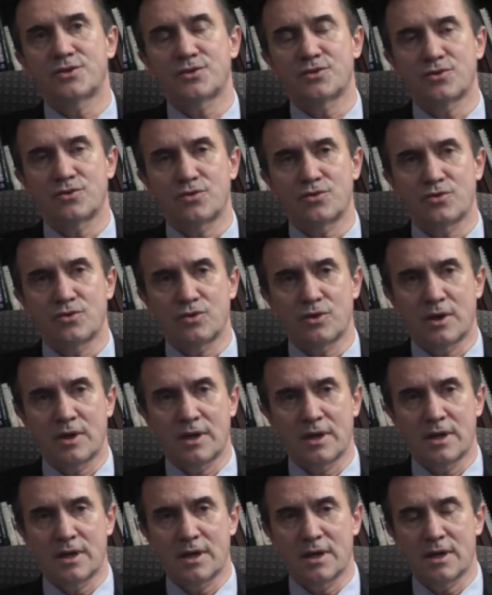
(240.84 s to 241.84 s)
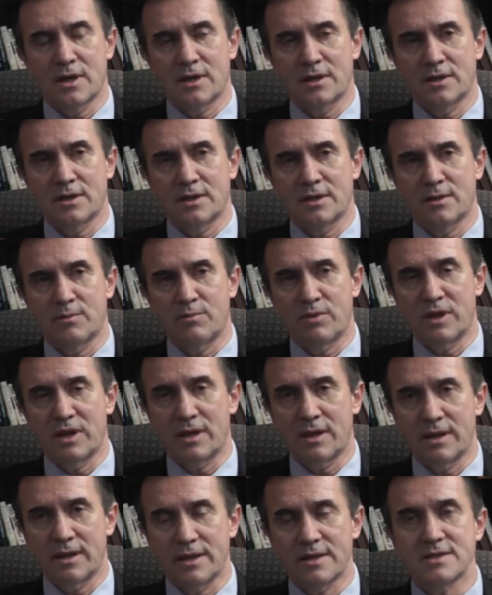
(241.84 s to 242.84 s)
to
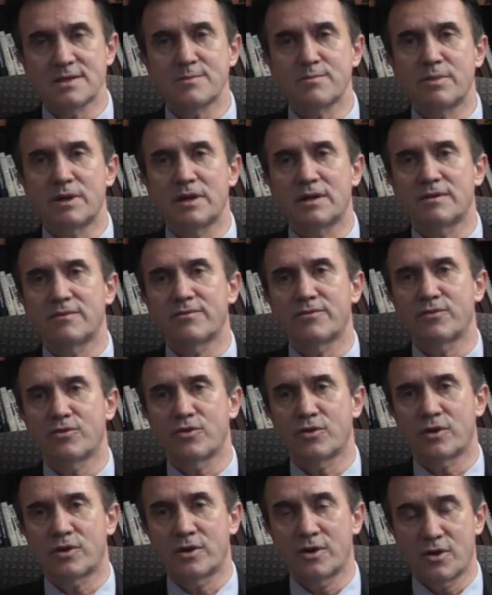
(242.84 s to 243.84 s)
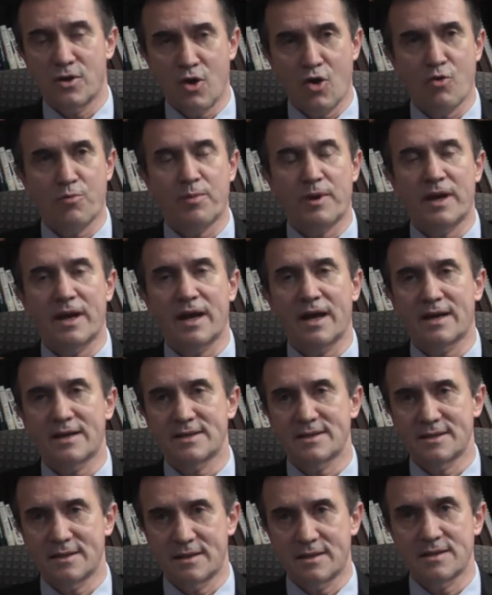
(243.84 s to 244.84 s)
be eligible for open
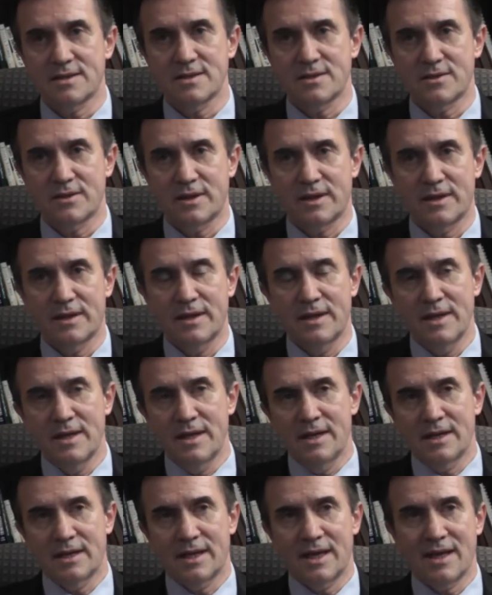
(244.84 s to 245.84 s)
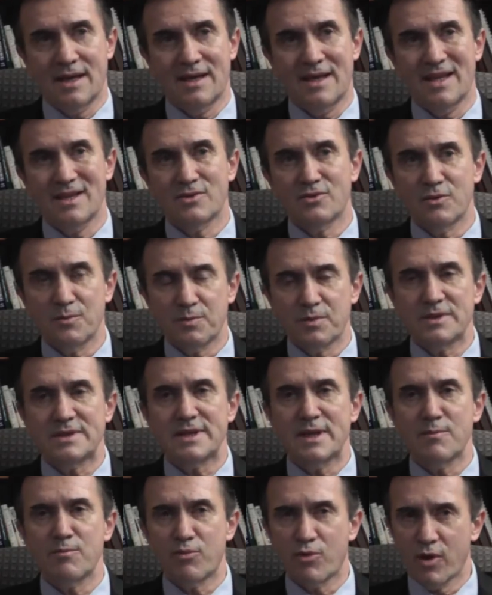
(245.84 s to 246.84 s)
heart surgery. Again, that
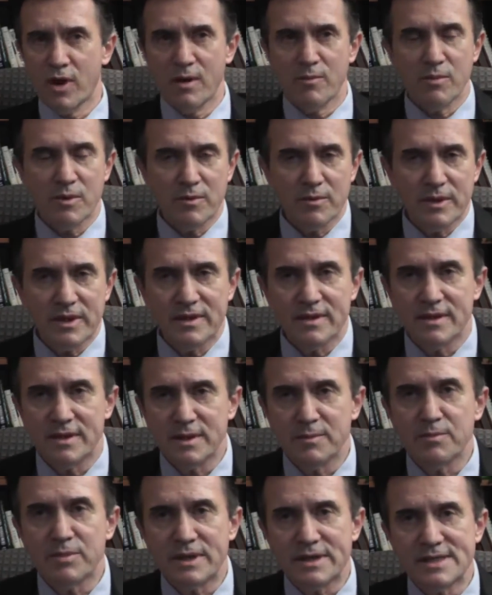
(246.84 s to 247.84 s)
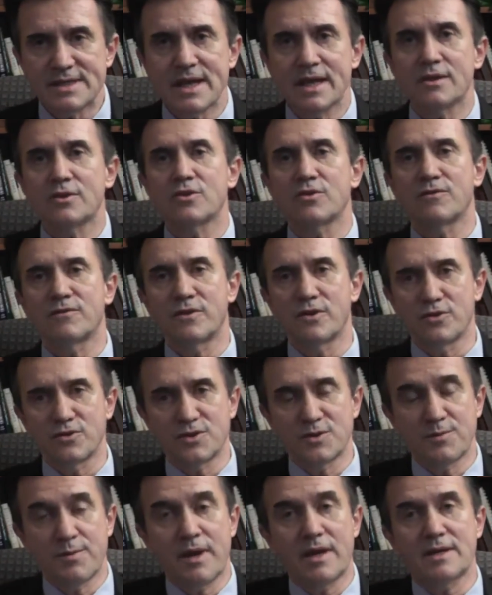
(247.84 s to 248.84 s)
represents probably 30% of
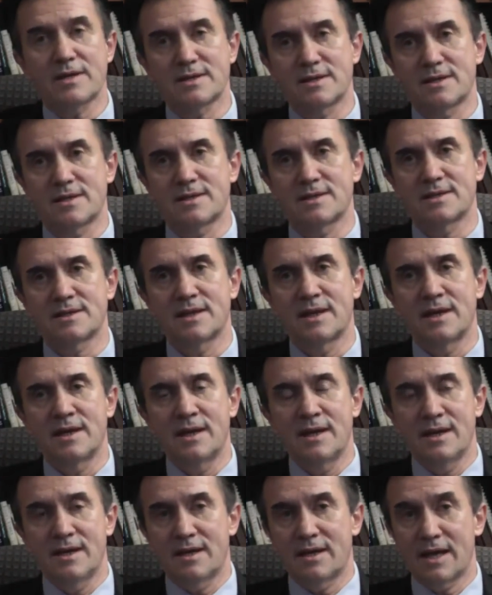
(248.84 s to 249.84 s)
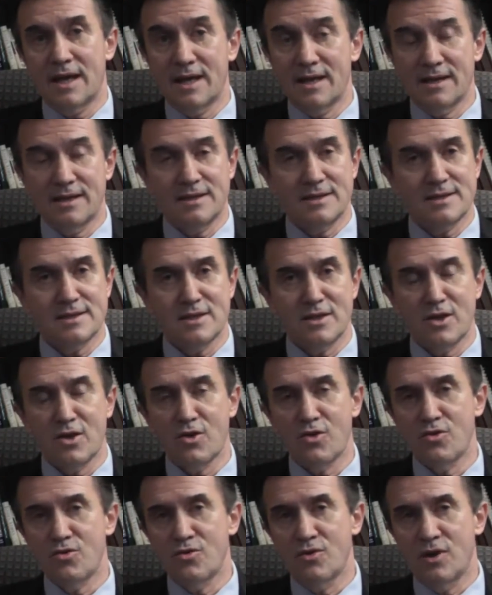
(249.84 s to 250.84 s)
those patients. Again, there is
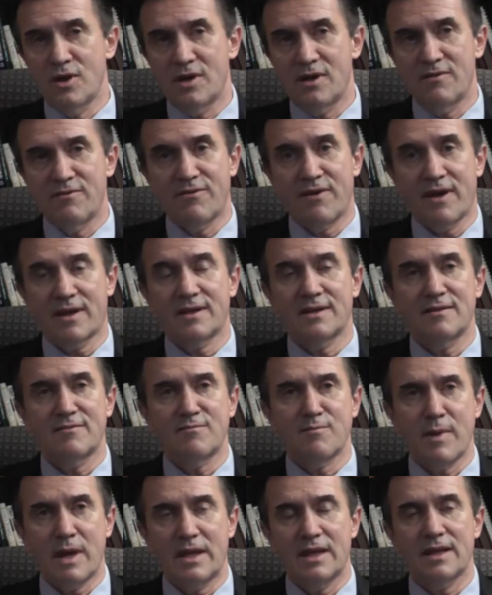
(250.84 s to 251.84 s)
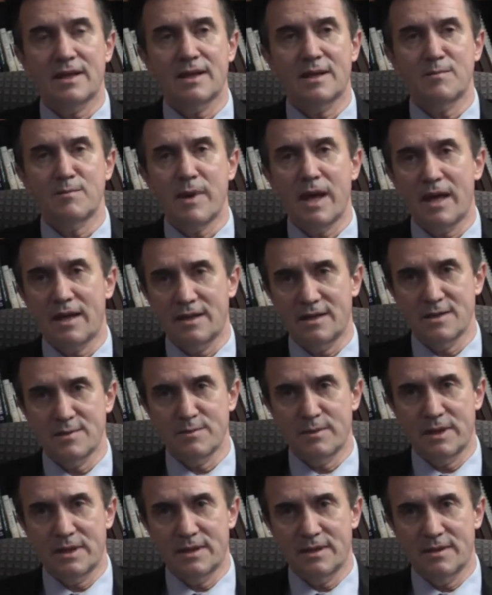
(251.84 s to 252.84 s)
no effective medical
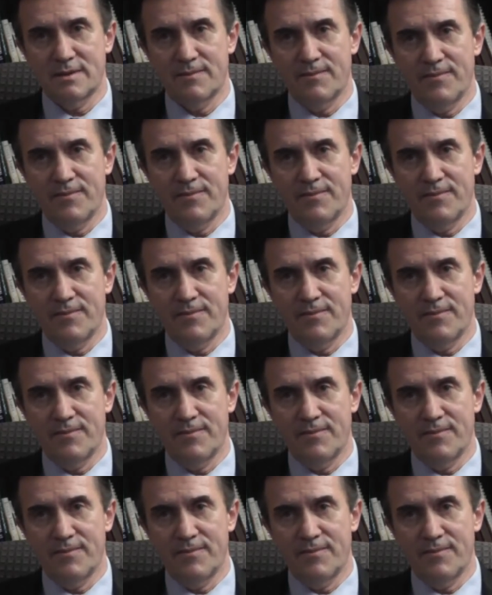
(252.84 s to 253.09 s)
management.